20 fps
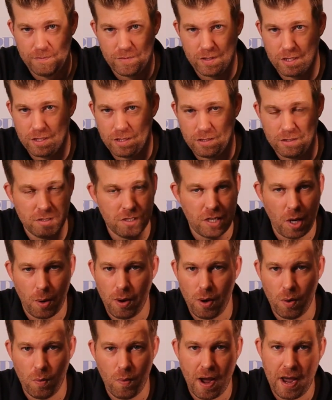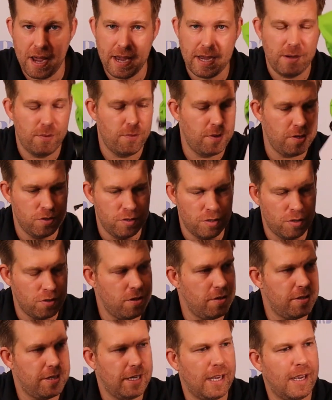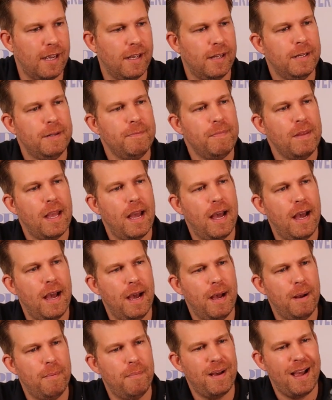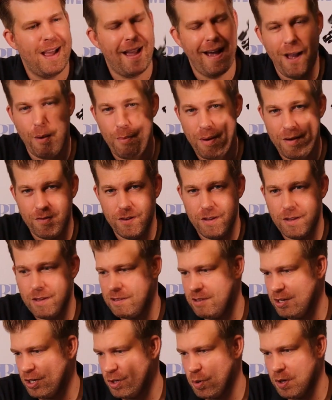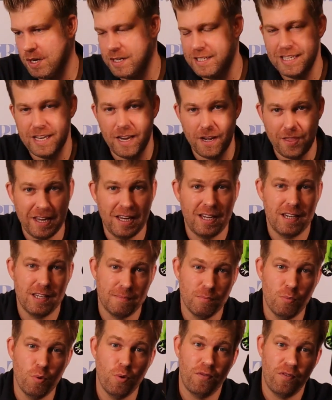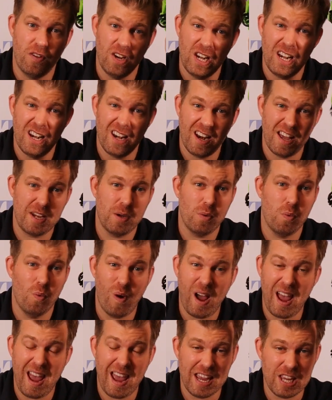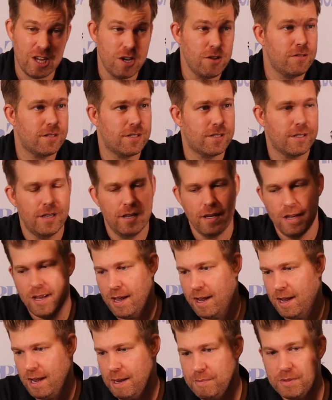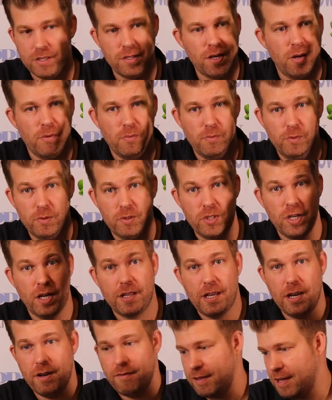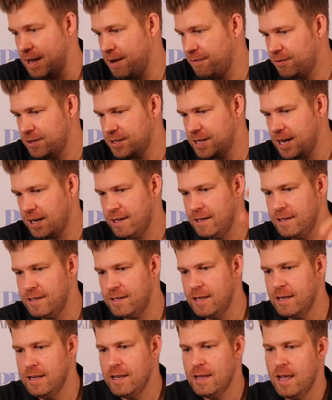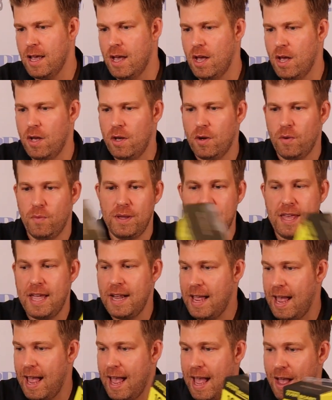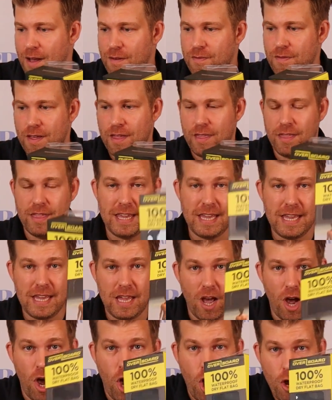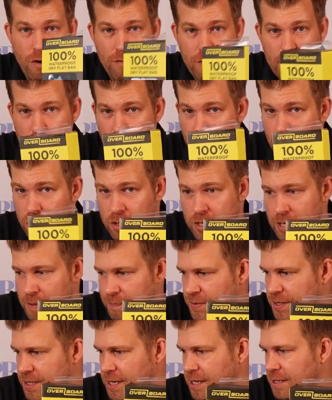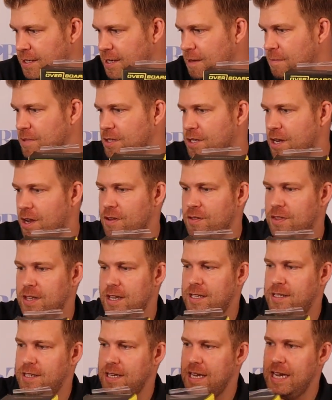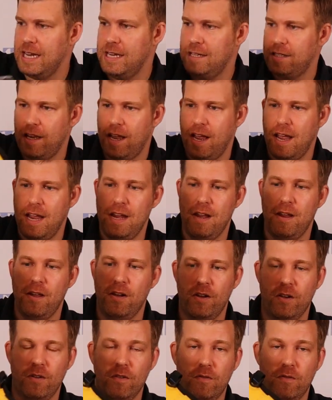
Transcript: stow it away when you're not using it. However, the quality I think is more for light wear use. So we'll chuck that over there for a second. We then have the Overboard system. So this is a